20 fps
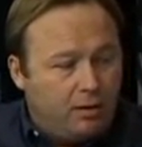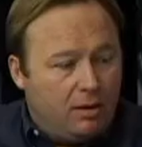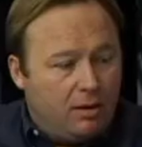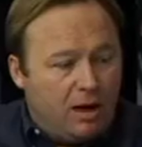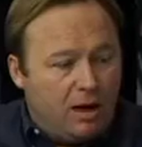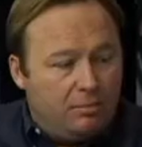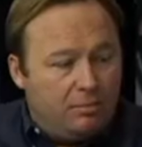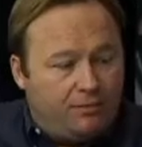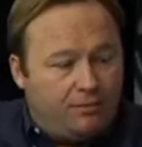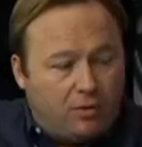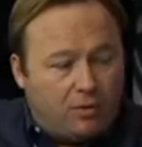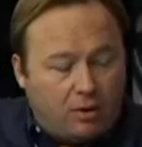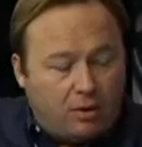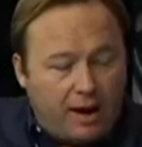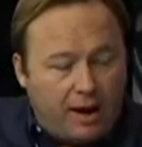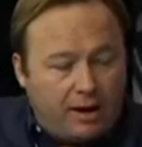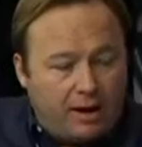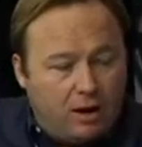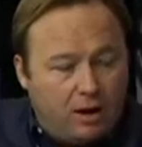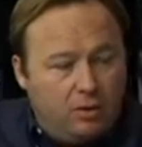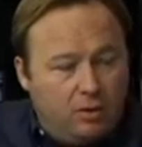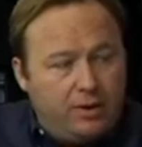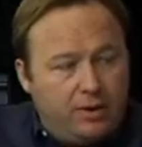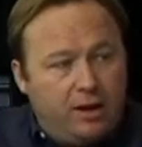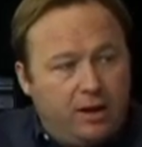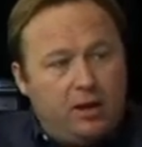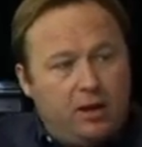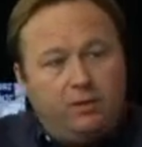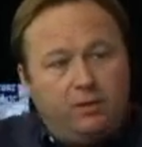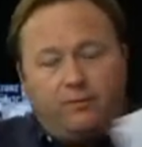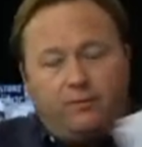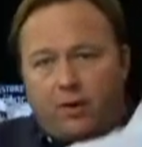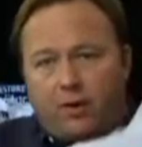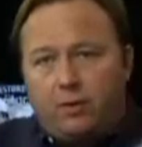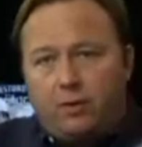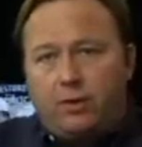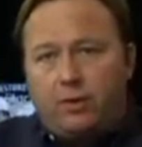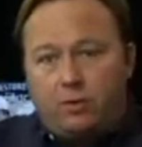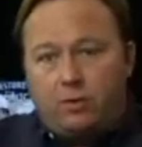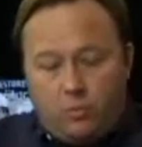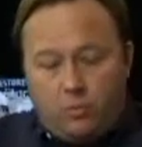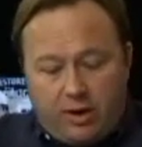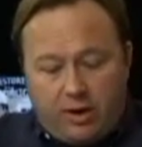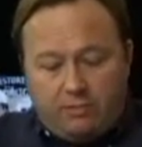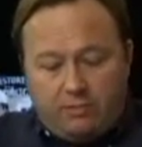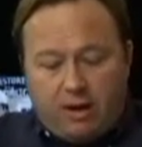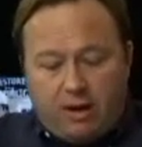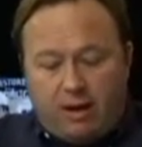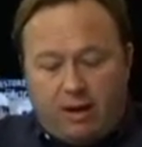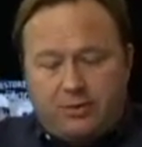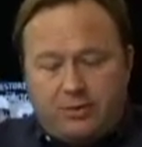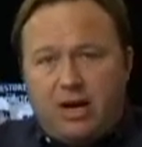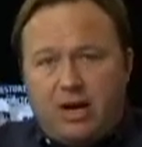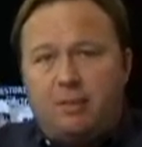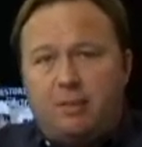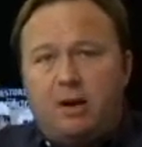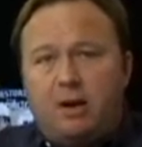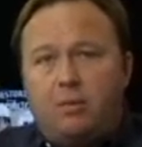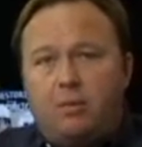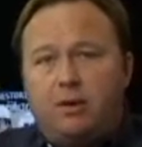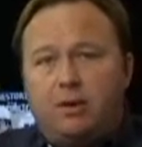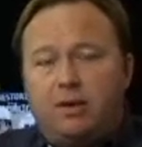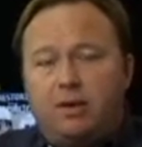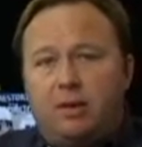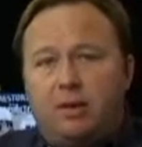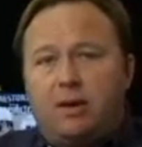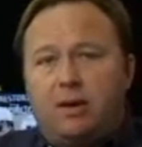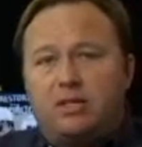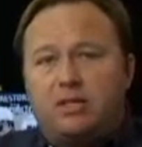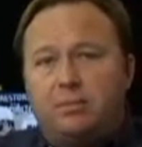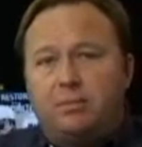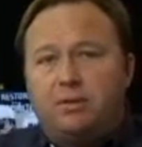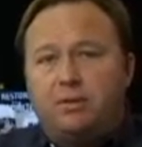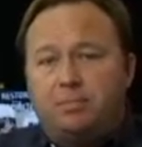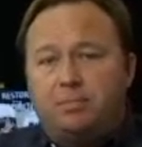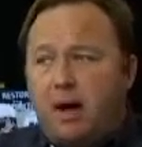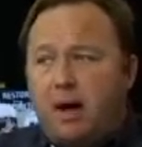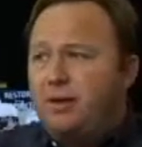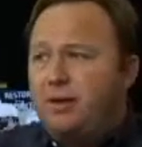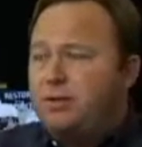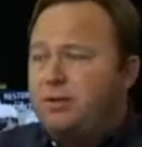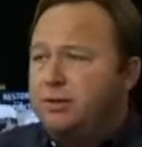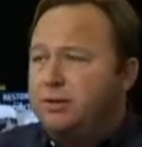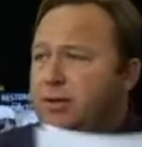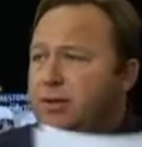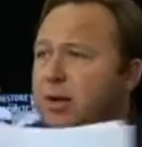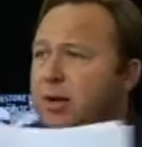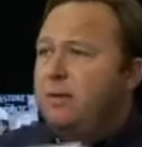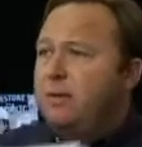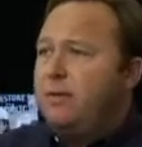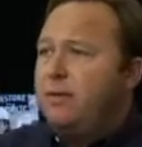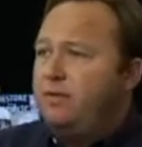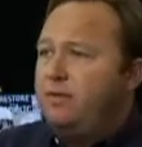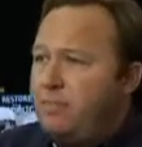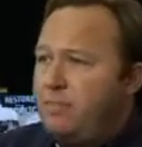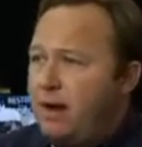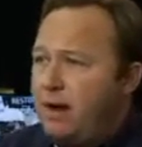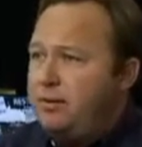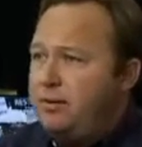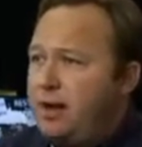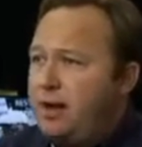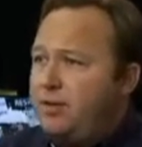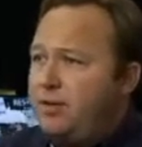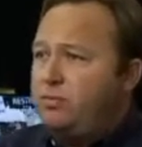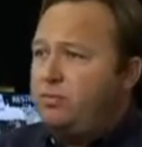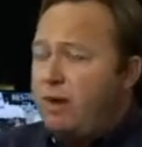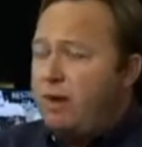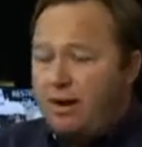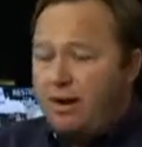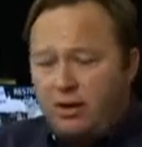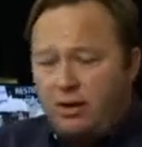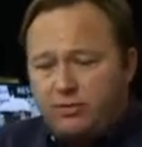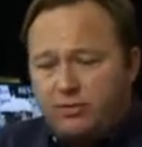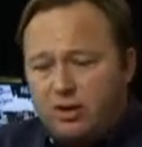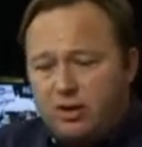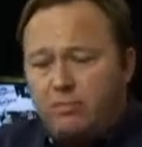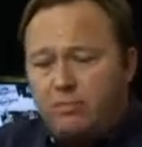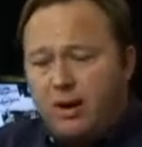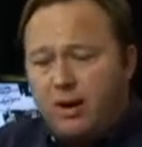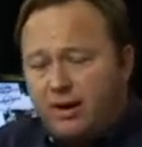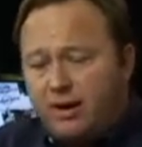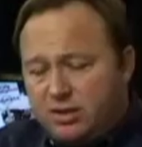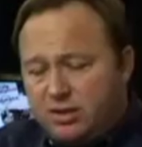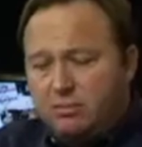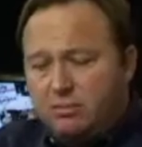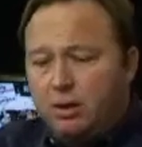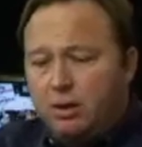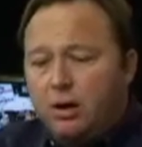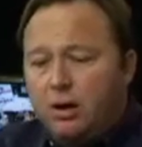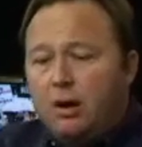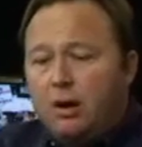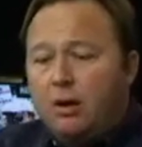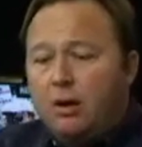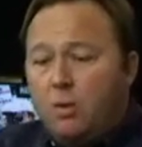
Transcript: Before I go any further with Bob Chapman, I want to tell you about some of the sponsors that have made today's radio show possible.